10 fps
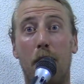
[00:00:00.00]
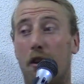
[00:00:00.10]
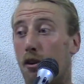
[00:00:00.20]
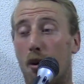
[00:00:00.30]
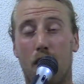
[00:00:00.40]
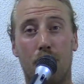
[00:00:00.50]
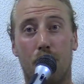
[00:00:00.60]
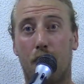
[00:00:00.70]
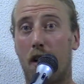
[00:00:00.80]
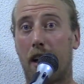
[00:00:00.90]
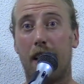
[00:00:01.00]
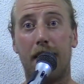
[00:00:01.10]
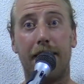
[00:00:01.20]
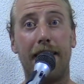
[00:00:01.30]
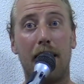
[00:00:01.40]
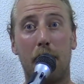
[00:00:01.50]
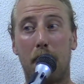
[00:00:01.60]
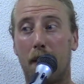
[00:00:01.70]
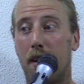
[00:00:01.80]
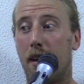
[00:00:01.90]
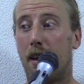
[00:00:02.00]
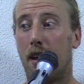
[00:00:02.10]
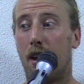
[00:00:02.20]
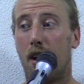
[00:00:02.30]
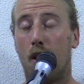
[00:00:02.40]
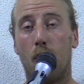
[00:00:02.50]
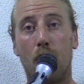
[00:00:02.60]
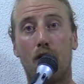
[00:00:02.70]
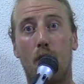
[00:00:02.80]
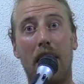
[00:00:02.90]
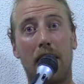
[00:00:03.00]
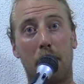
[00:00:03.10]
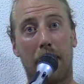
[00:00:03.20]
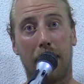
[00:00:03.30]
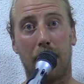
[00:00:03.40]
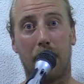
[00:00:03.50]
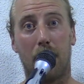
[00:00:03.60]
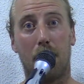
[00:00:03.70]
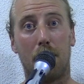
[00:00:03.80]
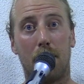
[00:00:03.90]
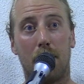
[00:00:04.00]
the door and just fucking dip, which way am I going to go?